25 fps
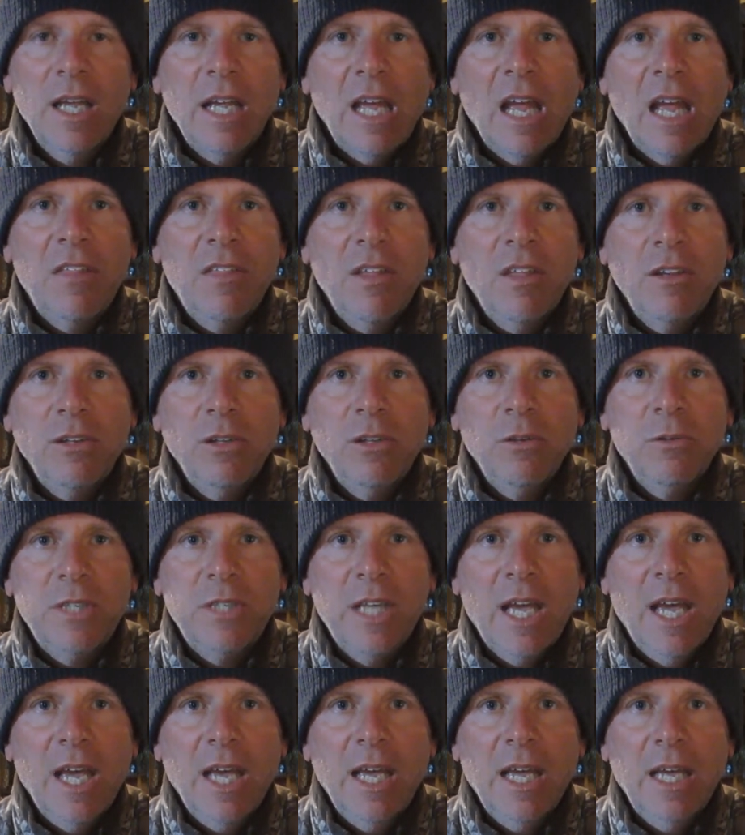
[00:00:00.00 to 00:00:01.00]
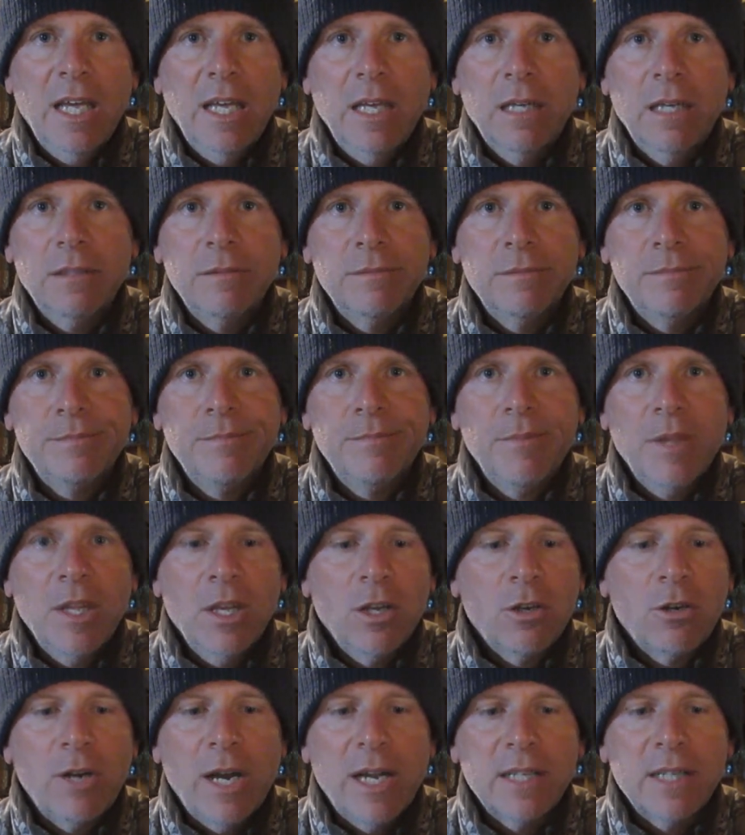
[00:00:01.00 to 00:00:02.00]
and then use hay and
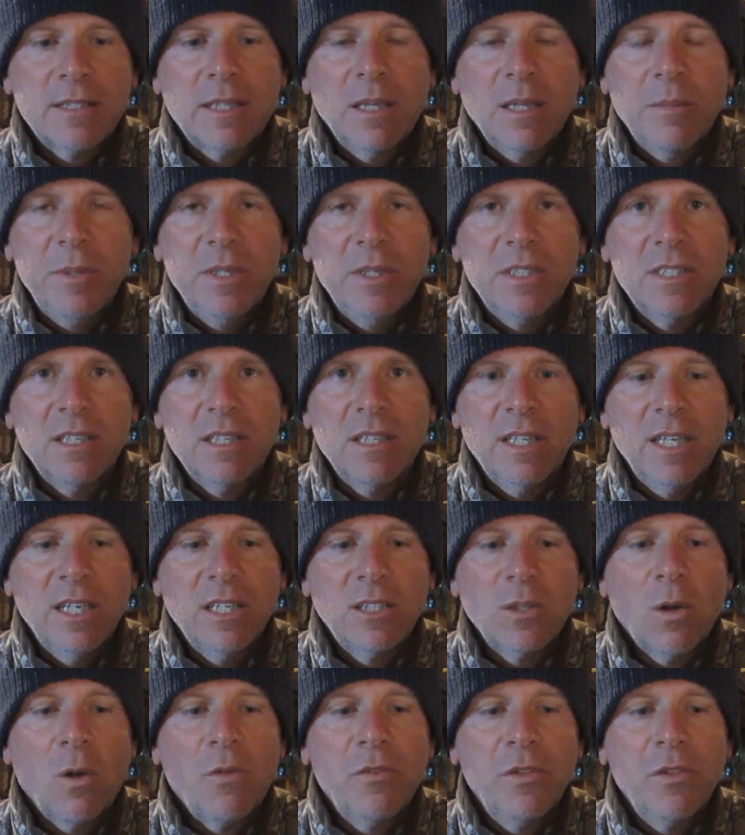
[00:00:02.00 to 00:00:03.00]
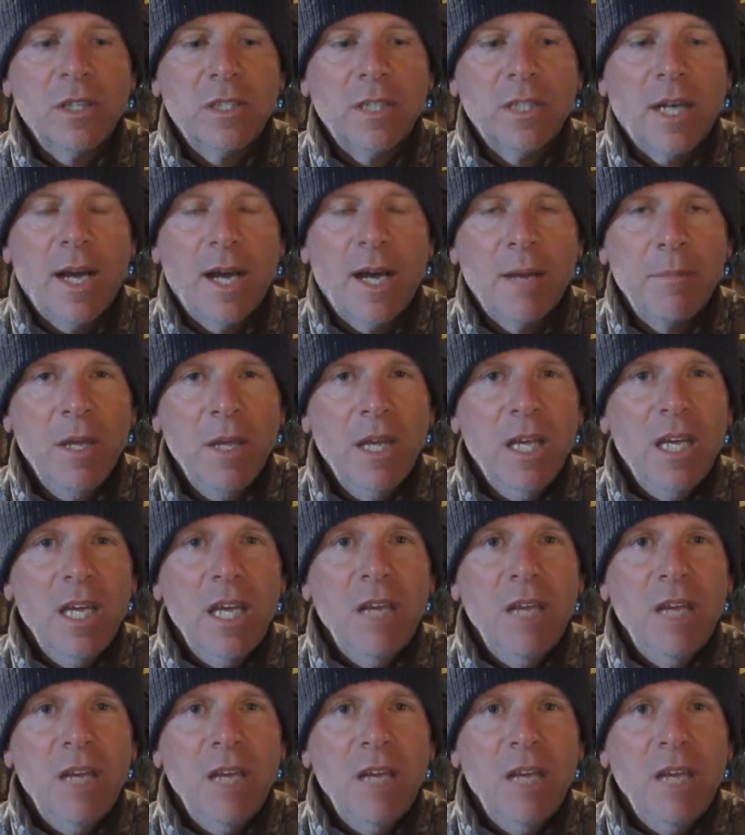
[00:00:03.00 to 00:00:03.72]
grass clippings and things over the top.